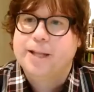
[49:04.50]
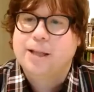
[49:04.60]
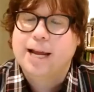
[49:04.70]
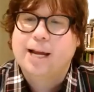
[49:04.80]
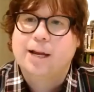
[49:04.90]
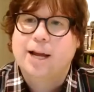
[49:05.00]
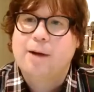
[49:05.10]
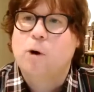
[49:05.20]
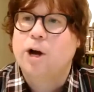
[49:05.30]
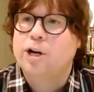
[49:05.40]
Like
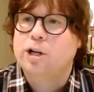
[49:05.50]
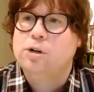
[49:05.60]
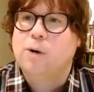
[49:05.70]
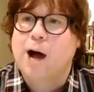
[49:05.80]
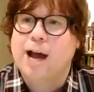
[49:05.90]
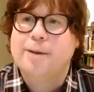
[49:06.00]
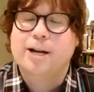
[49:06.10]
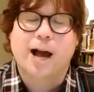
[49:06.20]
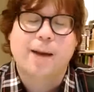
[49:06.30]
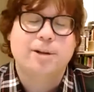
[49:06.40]
at Waterloo,
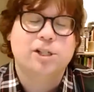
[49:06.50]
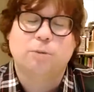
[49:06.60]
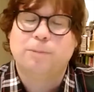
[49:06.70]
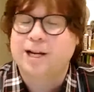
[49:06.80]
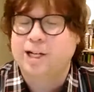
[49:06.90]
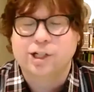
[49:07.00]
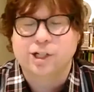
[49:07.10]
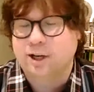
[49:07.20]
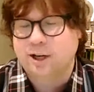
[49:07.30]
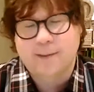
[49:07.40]
I'm a sole
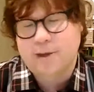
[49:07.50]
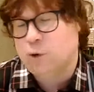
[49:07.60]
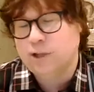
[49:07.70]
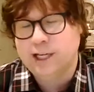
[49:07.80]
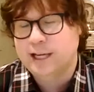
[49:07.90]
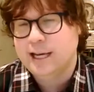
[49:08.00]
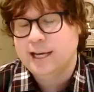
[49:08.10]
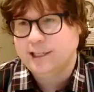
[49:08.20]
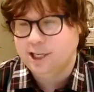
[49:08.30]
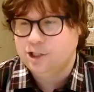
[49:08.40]
practitioner. I'm the only
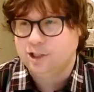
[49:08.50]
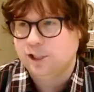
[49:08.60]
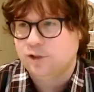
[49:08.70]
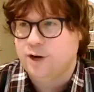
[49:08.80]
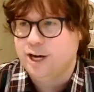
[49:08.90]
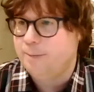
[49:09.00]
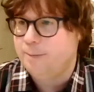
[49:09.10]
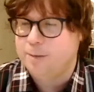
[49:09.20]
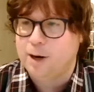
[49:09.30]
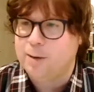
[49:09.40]
digital historian in
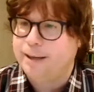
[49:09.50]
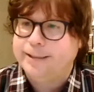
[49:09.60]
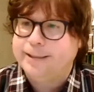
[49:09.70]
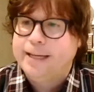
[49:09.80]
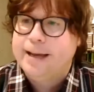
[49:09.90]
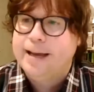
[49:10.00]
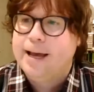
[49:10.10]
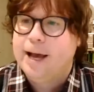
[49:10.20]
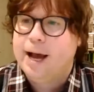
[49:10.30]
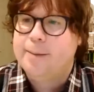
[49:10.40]
my department.
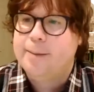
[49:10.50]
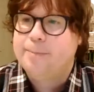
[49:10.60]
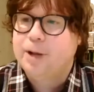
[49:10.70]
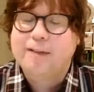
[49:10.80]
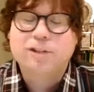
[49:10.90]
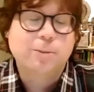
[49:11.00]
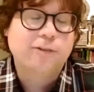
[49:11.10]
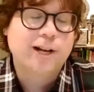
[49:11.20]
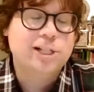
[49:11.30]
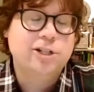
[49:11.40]
But I've
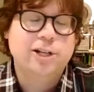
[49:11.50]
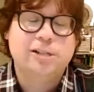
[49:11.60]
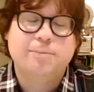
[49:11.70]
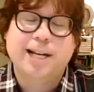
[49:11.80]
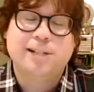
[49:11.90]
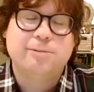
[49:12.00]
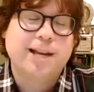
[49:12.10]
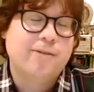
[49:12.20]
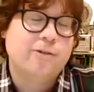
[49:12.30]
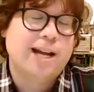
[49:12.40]
supervised students because we
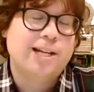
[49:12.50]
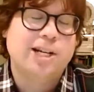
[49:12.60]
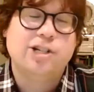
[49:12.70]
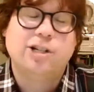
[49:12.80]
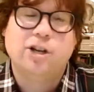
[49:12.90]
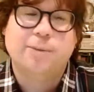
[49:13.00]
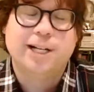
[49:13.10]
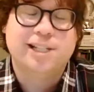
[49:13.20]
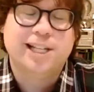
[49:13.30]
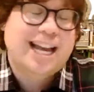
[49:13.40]
have great digital
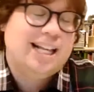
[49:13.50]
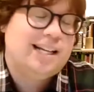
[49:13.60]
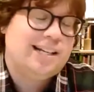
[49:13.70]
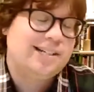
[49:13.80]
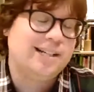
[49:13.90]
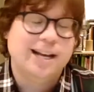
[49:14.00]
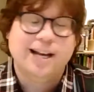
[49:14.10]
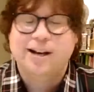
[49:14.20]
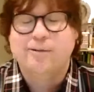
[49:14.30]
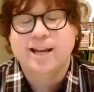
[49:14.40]
humanists in English.
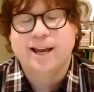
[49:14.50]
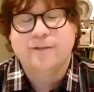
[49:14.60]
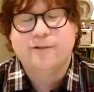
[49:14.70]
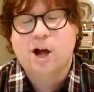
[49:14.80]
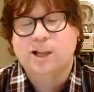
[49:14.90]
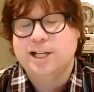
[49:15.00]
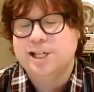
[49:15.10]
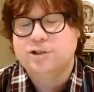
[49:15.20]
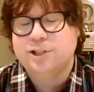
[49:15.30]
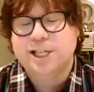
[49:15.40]
We have colleagues
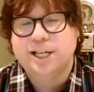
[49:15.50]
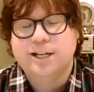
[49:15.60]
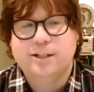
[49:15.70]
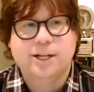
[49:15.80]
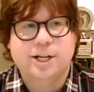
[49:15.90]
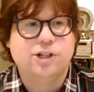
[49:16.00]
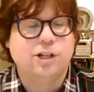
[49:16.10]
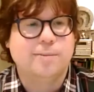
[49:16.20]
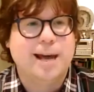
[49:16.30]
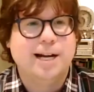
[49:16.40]
interested in the digital
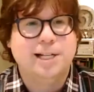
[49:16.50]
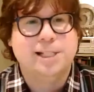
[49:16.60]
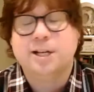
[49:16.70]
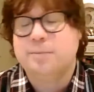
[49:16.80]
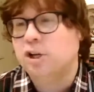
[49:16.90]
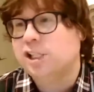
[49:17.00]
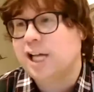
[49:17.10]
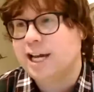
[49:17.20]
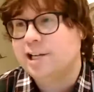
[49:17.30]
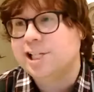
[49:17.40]
humanities and computer
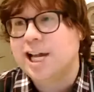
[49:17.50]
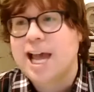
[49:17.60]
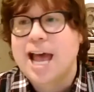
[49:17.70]
science.